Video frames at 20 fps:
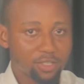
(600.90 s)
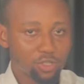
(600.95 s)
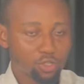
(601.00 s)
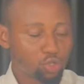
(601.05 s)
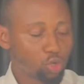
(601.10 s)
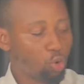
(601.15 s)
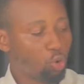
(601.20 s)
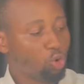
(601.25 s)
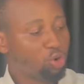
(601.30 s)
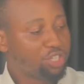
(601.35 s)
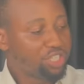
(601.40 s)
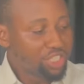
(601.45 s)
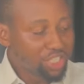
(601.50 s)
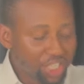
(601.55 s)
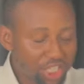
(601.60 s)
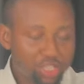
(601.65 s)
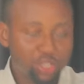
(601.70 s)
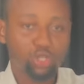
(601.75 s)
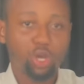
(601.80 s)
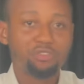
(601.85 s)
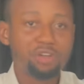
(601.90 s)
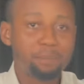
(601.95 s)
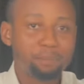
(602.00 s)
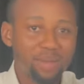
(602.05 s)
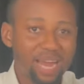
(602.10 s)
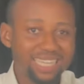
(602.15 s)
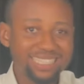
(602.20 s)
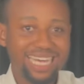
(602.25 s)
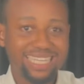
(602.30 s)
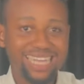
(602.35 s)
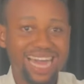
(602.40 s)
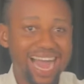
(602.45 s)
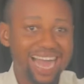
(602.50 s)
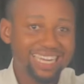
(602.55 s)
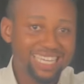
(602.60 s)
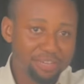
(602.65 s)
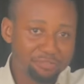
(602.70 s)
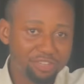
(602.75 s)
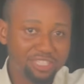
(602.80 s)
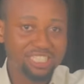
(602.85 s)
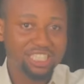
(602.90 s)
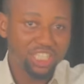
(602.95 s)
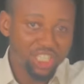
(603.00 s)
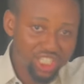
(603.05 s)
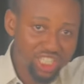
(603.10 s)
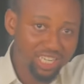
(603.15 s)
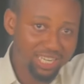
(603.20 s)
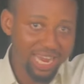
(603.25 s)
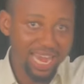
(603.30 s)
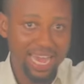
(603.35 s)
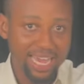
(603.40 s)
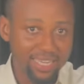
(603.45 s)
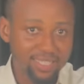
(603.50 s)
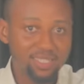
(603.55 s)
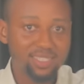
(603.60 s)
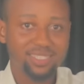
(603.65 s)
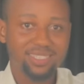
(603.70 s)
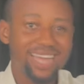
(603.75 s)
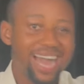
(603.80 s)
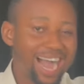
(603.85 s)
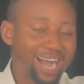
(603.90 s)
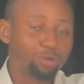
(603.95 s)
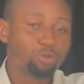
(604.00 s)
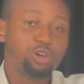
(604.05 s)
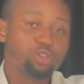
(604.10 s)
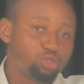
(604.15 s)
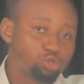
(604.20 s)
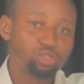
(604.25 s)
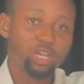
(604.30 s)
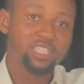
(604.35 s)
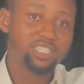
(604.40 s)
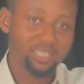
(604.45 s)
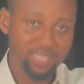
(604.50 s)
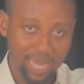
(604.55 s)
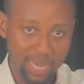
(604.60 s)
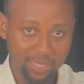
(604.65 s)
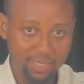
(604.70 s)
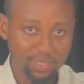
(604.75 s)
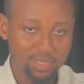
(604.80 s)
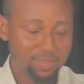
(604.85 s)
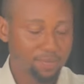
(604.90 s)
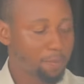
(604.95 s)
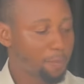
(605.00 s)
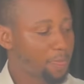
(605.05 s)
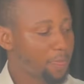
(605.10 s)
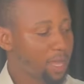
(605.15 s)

So each survey plan that they are giving each client, they are going to register it.